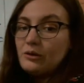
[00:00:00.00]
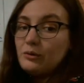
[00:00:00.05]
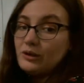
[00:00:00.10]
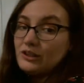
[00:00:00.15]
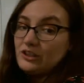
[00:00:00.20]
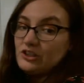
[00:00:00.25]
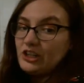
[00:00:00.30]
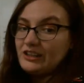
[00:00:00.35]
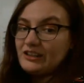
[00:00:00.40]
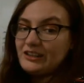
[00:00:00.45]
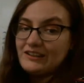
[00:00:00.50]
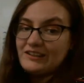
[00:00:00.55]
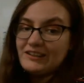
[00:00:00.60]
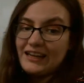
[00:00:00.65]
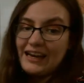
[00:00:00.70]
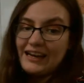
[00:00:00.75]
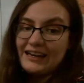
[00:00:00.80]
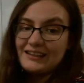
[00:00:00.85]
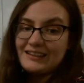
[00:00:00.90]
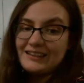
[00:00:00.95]
which in this
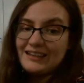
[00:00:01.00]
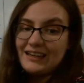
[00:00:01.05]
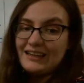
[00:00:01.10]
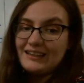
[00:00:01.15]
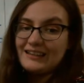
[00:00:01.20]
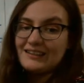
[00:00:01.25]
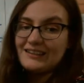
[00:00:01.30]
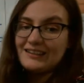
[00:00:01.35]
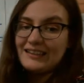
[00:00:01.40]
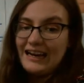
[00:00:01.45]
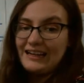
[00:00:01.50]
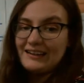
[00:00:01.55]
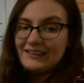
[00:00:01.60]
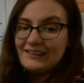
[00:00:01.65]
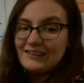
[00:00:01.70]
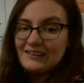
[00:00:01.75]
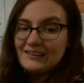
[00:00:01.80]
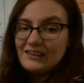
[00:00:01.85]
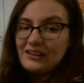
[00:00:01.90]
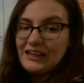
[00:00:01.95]
case is
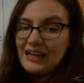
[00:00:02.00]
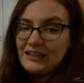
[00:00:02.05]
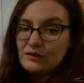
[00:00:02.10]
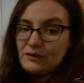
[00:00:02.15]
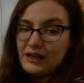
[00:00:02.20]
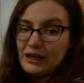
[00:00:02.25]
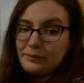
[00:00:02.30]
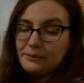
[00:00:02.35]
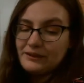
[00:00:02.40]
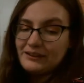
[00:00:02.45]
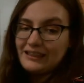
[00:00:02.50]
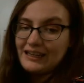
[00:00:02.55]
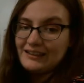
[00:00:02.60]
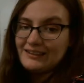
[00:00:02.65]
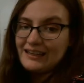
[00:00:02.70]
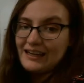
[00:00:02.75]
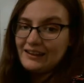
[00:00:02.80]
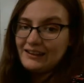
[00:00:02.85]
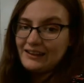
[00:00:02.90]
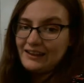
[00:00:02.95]
tenths, so that's why I put that
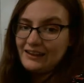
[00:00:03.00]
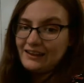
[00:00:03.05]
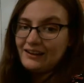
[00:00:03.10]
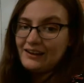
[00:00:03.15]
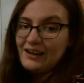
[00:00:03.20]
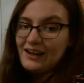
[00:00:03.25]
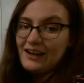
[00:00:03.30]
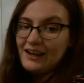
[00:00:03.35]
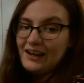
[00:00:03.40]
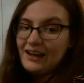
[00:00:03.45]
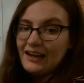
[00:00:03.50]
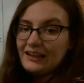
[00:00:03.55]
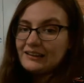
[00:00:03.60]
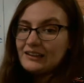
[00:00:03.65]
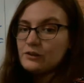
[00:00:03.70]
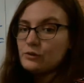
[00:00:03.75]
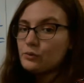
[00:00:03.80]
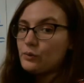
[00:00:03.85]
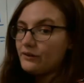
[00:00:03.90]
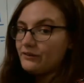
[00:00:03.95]
10 there, and
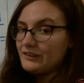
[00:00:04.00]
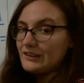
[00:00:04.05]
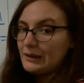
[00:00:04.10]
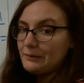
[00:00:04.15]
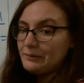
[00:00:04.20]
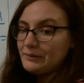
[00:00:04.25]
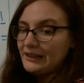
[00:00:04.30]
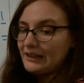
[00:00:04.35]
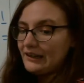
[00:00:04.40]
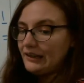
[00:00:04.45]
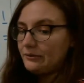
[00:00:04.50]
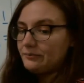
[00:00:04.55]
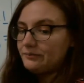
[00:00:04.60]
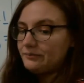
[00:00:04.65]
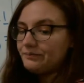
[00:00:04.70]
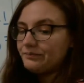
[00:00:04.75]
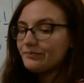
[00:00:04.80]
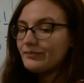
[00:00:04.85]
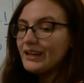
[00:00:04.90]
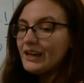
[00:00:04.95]
the 12 is up there.
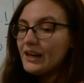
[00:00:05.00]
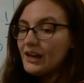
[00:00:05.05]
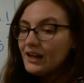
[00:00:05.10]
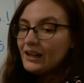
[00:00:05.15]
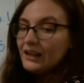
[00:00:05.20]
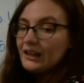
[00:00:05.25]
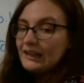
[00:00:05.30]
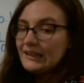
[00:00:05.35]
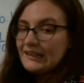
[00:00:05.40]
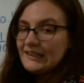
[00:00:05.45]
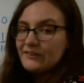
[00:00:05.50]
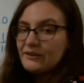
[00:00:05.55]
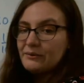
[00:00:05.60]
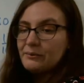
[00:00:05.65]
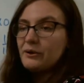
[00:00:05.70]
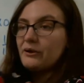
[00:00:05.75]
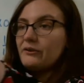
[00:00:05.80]
Let's flip